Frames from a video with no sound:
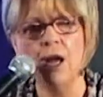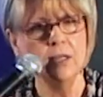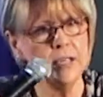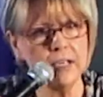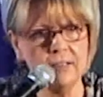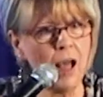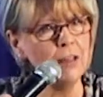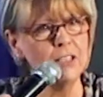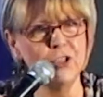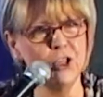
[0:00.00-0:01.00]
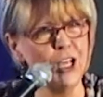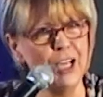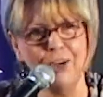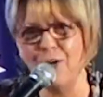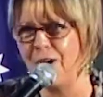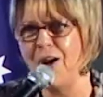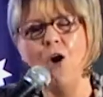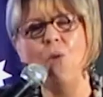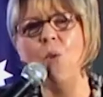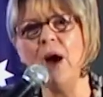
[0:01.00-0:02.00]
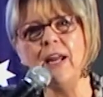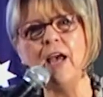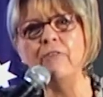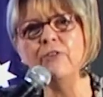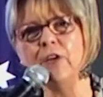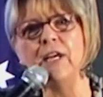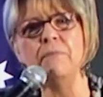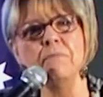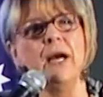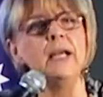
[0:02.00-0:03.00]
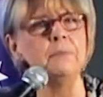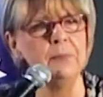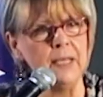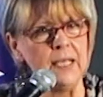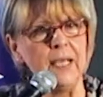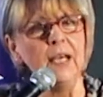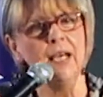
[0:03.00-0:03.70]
technology or whatever it might be.